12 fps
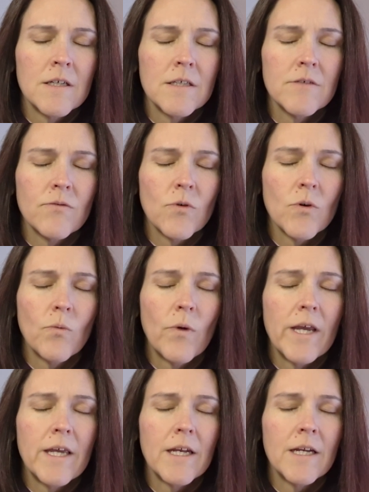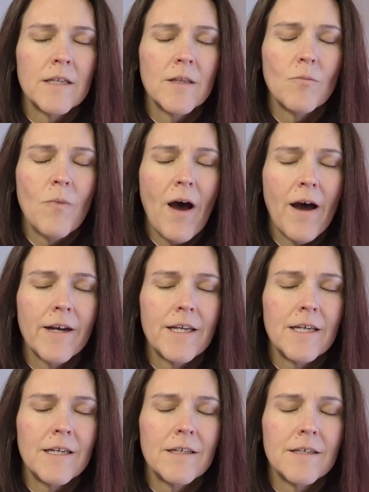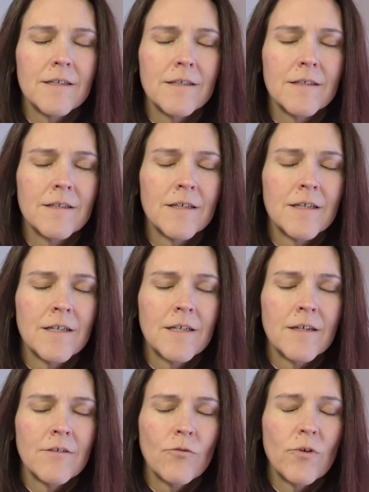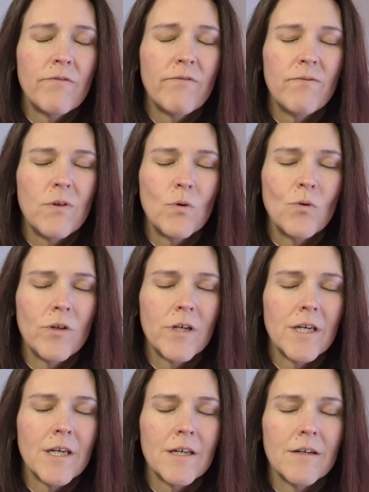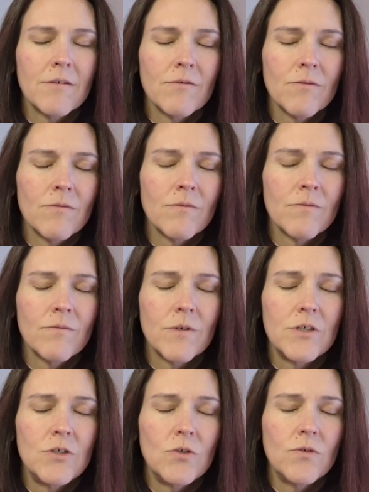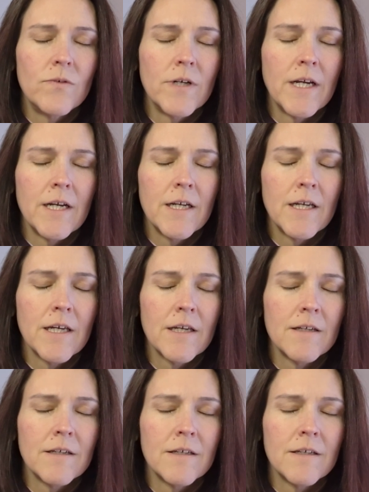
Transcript: as if we're awakening the body, refueling it, rejuvenating it.